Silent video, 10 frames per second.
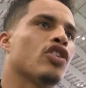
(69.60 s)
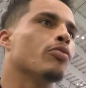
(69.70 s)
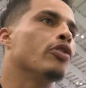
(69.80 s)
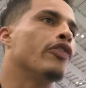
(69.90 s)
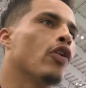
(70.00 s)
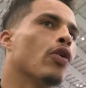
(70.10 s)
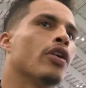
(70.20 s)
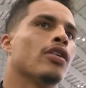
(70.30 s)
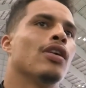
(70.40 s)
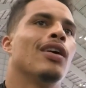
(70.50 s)
Stephen Ross
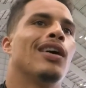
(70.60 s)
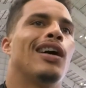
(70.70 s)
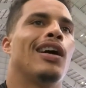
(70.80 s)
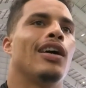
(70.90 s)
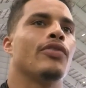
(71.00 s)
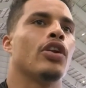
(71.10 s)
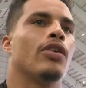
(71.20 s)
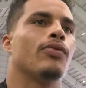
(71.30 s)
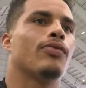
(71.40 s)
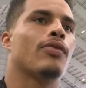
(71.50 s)
have agreed to
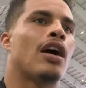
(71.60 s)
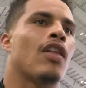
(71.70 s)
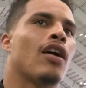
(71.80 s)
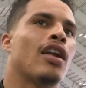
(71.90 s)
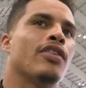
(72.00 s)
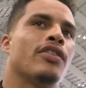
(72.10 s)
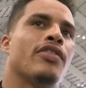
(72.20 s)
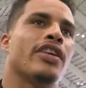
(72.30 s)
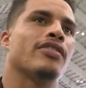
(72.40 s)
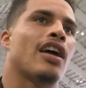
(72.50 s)
disagree. Last week, Stills
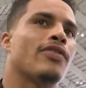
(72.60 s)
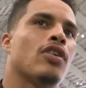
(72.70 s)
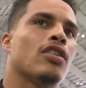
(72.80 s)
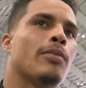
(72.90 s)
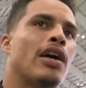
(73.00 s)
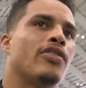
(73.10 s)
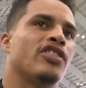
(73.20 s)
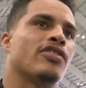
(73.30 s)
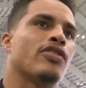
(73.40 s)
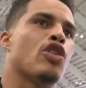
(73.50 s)
said he was against
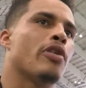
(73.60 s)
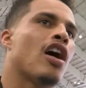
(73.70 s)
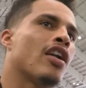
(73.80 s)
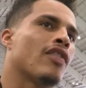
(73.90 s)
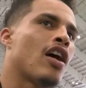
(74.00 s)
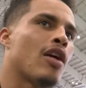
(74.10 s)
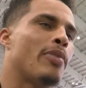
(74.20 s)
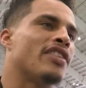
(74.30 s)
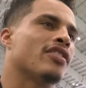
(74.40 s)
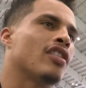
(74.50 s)
Ross
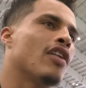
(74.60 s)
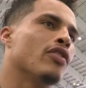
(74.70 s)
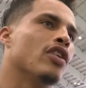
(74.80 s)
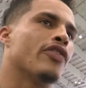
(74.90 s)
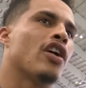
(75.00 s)
hosting a